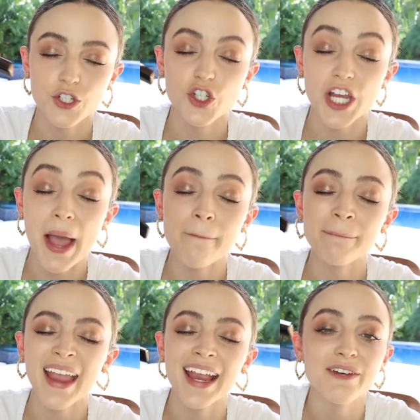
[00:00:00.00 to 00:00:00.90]

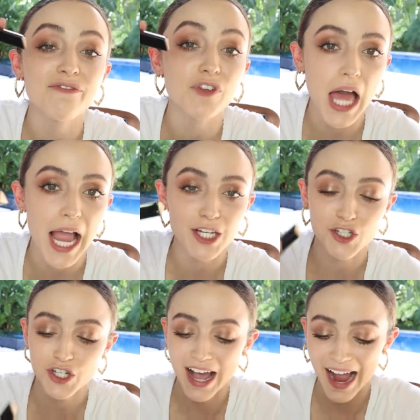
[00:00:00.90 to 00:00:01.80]
Champagne
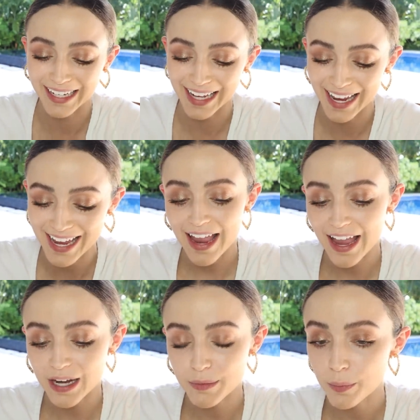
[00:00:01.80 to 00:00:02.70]
Flash highlight
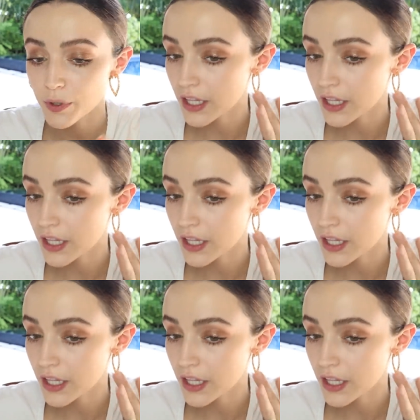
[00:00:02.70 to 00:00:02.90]
and I'm gonna put